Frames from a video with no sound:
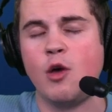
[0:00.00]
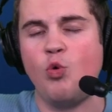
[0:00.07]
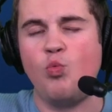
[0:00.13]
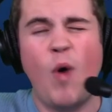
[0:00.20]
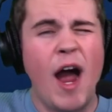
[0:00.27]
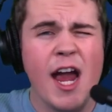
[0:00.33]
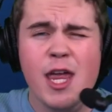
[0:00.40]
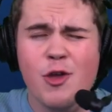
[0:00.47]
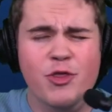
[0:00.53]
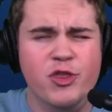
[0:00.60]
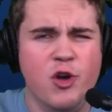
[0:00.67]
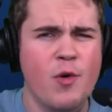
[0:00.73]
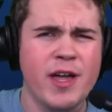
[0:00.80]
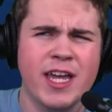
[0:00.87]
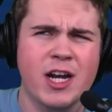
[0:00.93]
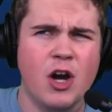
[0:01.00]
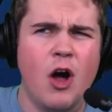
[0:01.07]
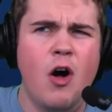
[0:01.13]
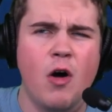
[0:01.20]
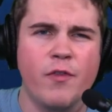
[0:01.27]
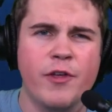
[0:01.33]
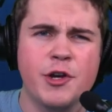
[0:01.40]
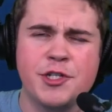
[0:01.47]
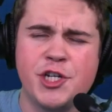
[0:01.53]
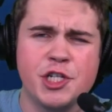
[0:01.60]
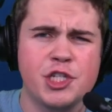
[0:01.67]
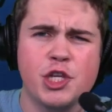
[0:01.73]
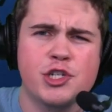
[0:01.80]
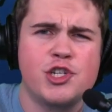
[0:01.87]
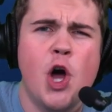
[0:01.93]
why are you throwing it at all?
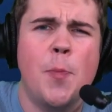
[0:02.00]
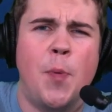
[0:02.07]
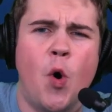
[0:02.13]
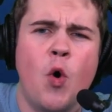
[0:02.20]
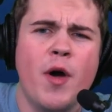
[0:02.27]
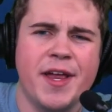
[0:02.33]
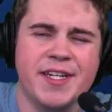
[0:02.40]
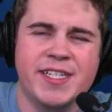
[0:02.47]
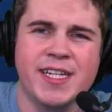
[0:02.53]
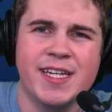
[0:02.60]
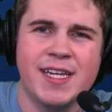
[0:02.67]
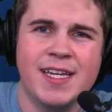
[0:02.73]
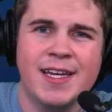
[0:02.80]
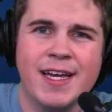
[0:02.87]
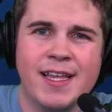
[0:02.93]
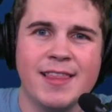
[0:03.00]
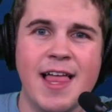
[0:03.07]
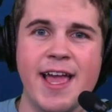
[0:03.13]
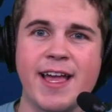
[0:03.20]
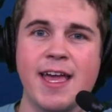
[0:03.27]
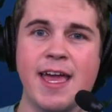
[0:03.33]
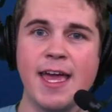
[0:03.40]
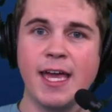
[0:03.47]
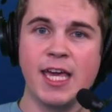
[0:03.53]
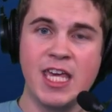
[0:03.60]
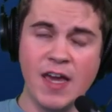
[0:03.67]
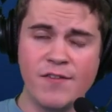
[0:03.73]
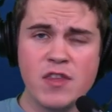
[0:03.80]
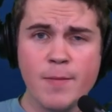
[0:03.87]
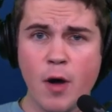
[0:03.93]
There's no point. Like,
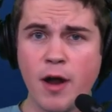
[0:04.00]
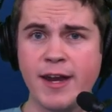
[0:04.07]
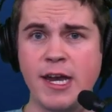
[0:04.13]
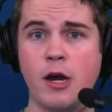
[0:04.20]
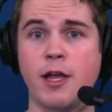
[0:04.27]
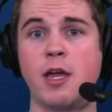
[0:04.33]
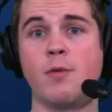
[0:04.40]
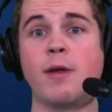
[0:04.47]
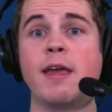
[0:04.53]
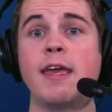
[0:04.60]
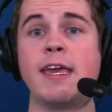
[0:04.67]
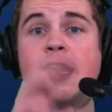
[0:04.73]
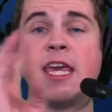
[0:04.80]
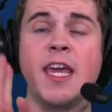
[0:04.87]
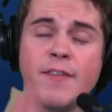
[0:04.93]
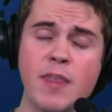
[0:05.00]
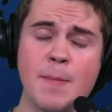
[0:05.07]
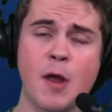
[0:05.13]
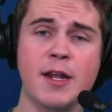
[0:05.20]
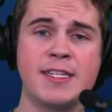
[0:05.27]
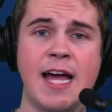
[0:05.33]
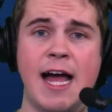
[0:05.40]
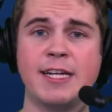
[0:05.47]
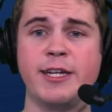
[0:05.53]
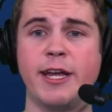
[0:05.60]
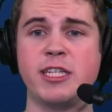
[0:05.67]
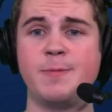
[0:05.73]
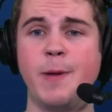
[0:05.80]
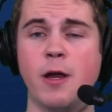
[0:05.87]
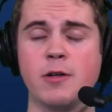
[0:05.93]
give the ball to Derrick Henry. Give the ball to Tyjae
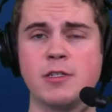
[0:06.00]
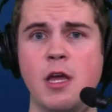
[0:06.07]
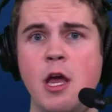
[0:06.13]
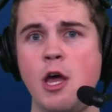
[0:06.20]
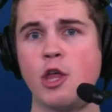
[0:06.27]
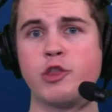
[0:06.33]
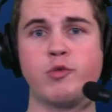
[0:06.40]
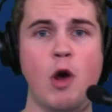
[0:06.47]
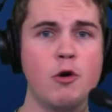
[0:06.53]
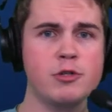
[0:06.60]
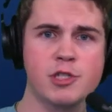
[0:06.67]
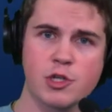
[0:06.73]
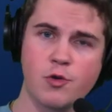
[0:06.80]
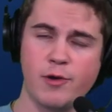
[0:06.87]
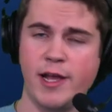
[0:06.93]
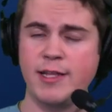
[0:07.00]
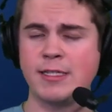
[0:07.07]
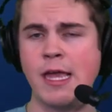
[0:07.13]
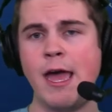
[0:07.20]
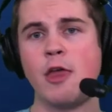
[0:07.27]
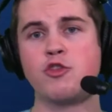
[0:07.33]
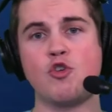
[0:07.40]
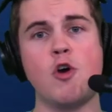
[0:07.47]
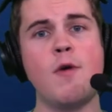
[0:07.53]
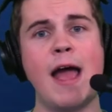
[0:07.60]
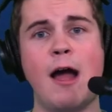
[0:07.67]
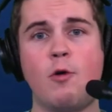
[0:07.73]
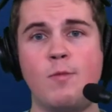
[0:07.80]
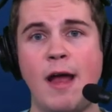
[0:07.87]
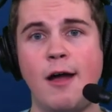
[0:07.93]
Spears. Throw screens. Throw
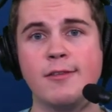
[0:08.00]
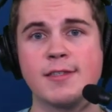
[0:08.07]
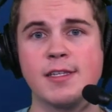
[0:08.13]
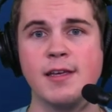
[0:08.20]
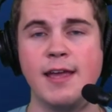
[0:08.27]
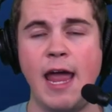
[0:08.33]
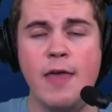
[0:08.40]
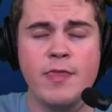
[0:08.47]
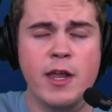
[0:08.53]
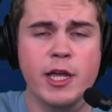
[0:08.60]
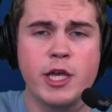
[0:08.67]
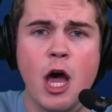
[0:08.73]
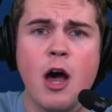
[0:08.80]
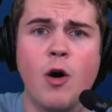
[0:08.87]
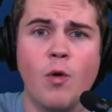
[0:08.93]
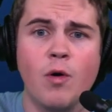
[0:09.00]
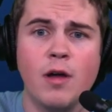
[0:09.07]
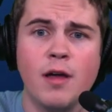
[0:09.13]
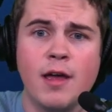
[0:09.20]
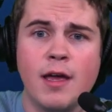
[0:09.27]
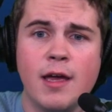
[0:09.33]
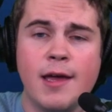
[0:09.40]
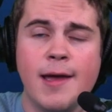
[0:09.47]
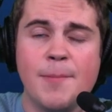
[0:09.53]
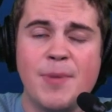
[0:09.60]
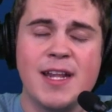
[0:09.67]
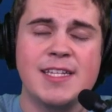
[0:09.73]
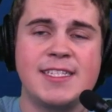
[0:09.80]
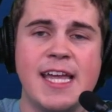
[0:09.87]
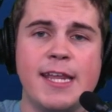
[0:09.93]
out routes. And let it go. But
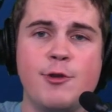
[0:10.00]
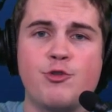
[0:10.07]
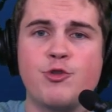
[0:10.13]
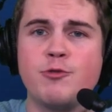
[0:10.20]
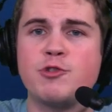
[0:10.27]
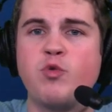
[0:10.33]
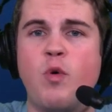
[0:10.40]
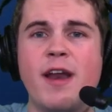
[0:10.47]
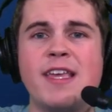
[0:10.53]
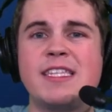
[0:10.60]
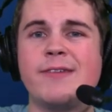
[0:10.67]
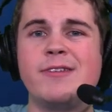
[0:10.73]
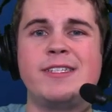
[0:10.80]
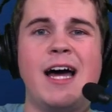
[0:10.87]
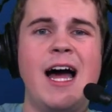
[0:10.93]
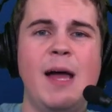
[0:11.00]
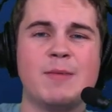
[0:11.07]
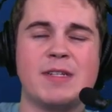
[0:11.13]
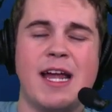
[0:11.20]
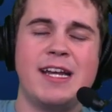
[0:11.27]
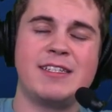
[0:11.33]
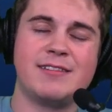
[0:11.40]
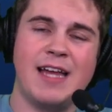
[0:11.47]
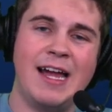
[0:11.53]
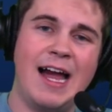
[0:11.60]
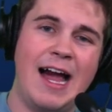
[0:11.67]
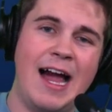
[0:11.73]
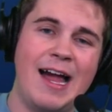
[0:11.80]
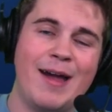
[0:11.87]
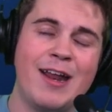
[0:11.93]
instead, you threw 27 times. And
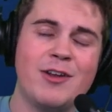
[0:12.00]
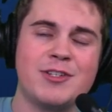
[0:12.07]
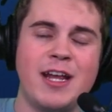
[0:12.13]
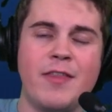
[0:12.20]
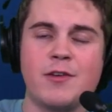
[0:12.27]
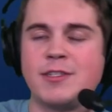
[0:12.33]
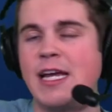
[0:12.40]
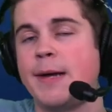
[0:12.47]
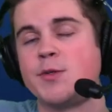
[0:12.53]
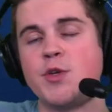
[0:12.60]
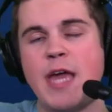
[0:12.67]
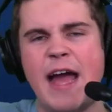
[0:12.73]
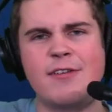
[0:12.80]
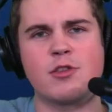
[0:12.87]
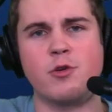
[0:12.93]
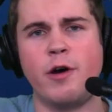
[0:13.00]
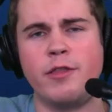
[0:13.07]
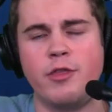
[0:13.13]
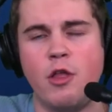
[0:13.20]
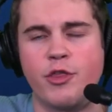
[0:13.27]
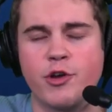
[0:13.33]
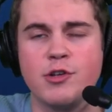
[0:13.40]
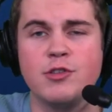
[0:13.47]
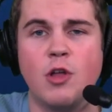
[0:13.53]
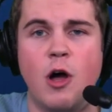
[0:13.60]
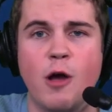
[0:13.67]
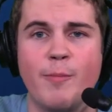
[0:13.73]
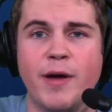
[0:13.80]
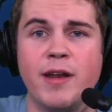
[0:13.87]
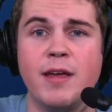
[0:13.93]
I understand there's times where you had to throw it third and
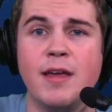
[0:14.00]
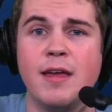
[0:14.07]
long, but